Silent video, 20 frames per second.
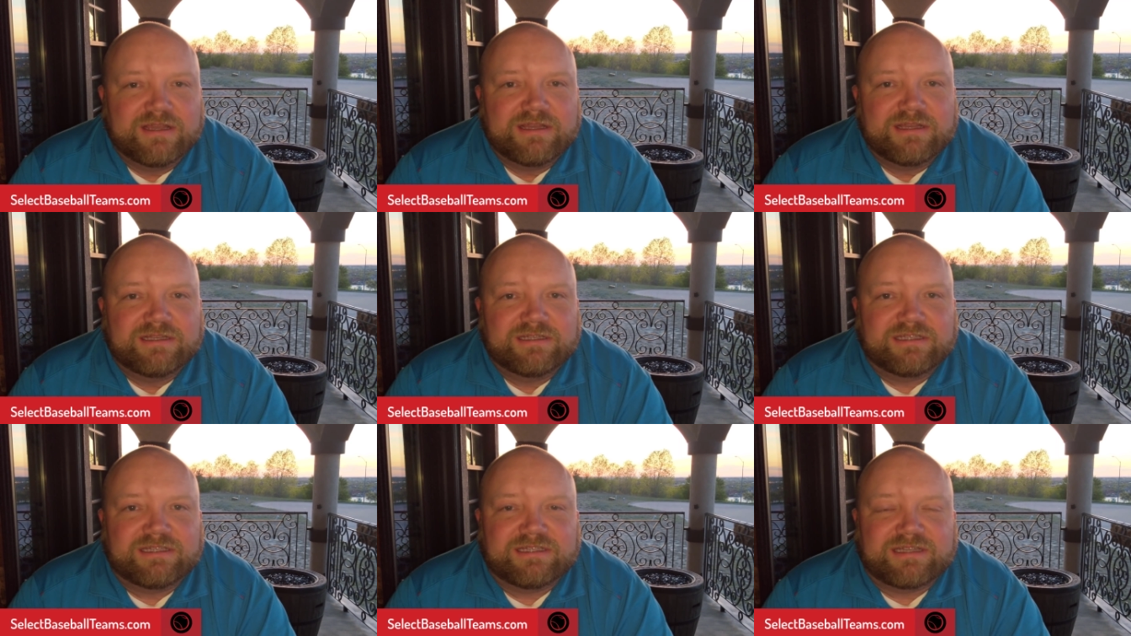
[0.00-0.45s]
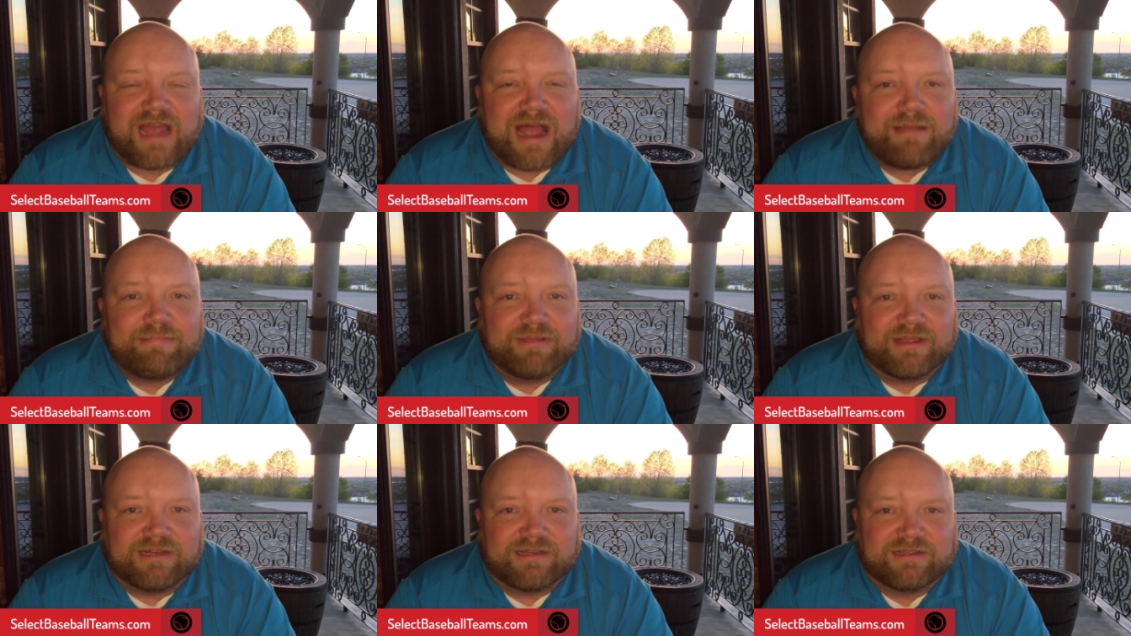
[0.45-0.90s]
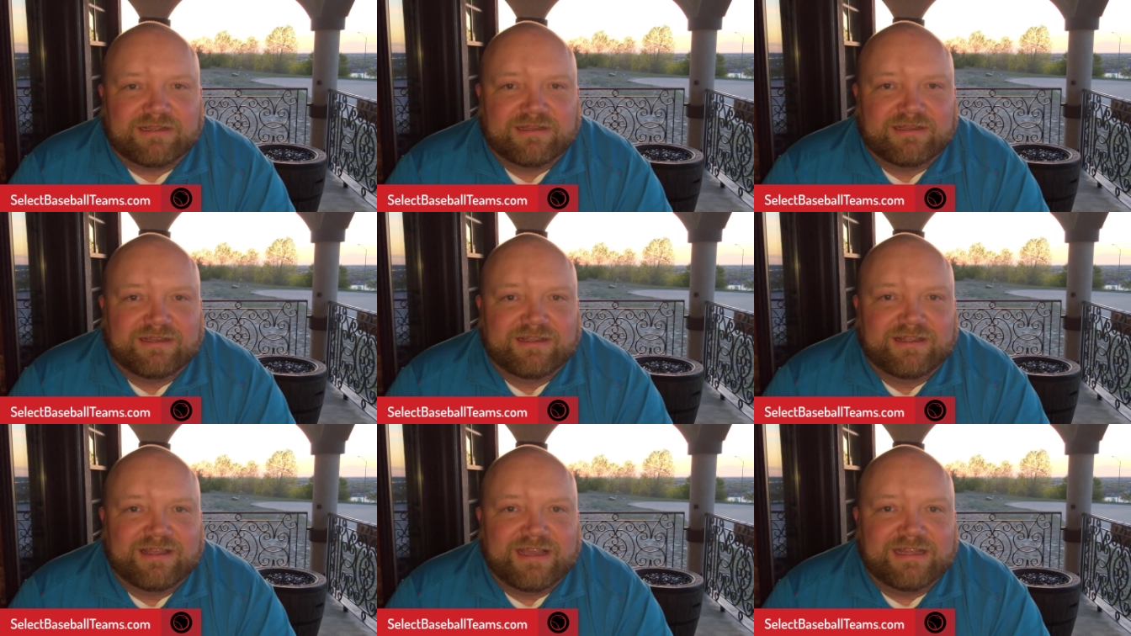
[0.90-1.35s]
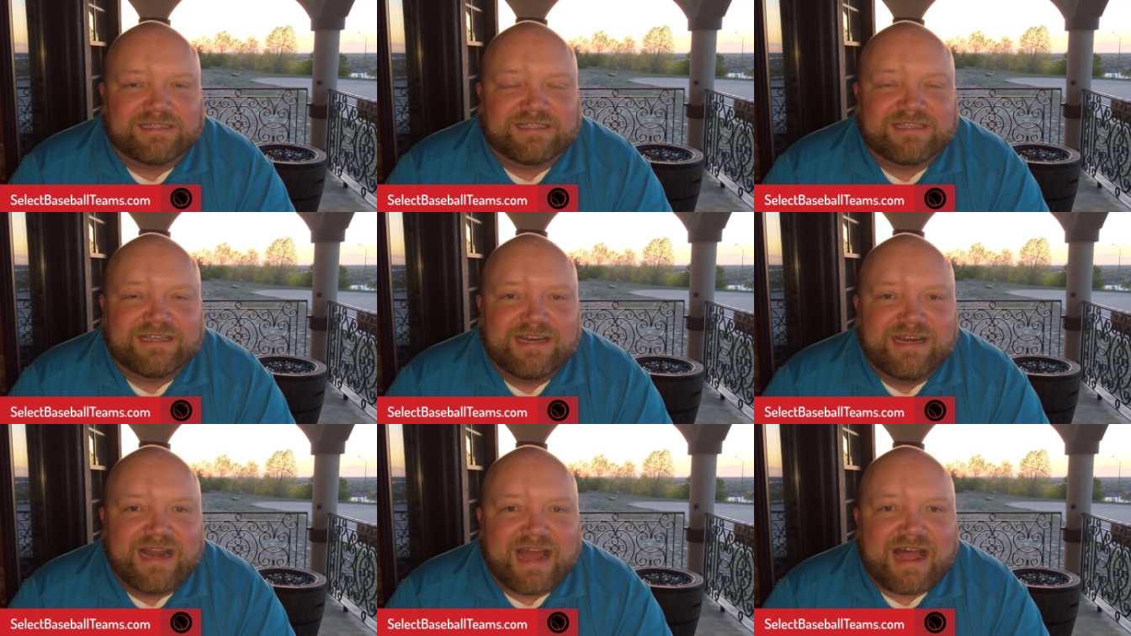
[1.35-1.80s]
Stop it. It's
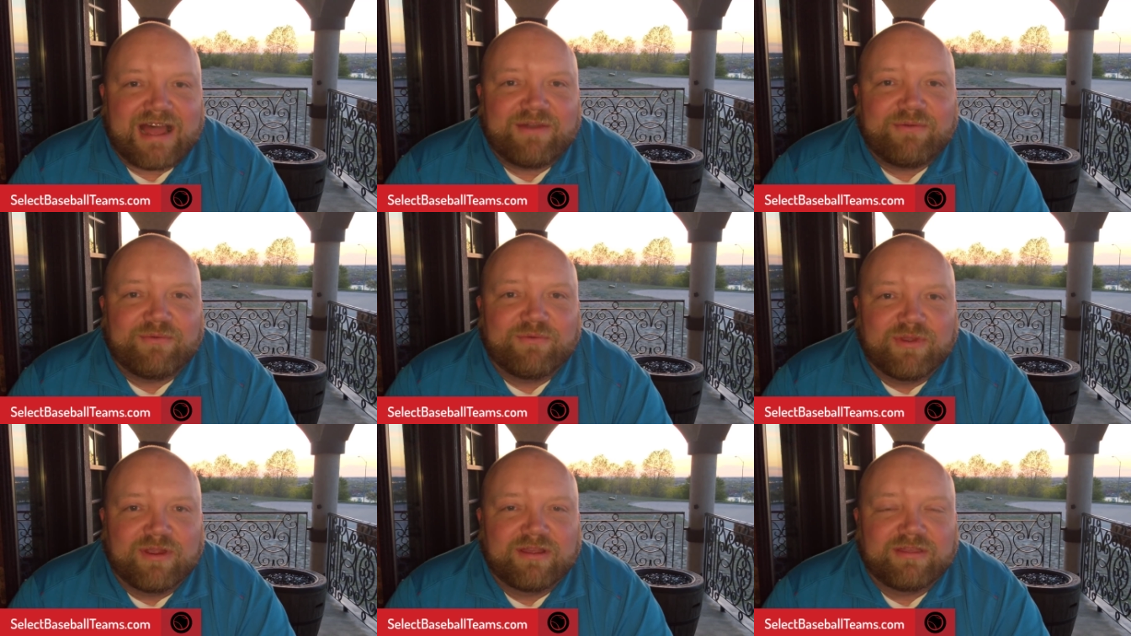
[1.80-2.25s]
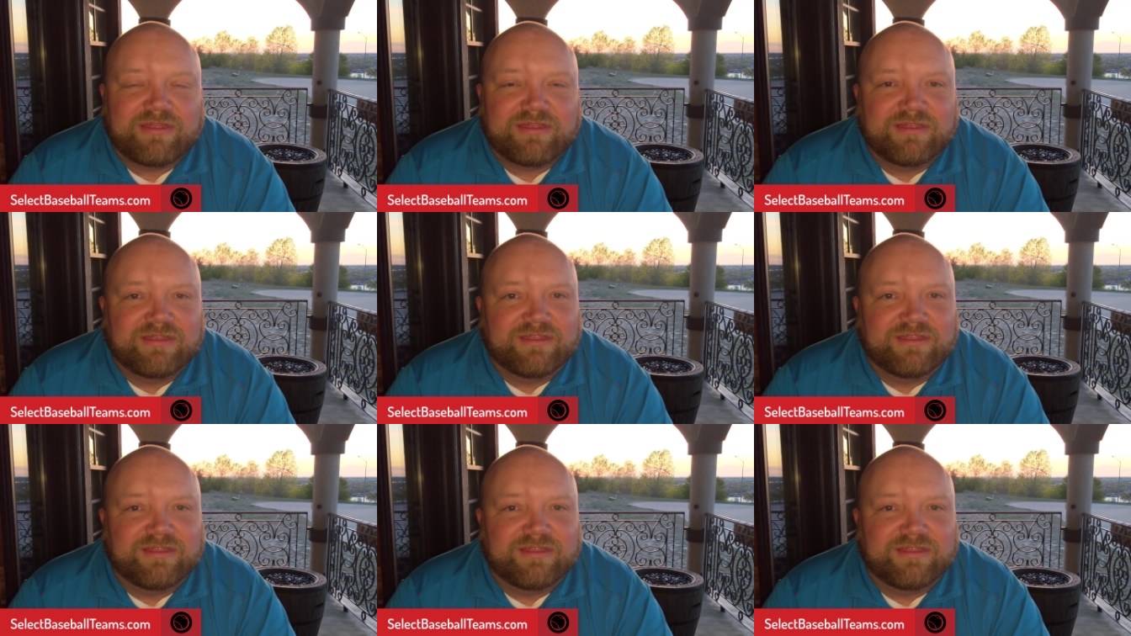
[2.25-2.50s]
not worth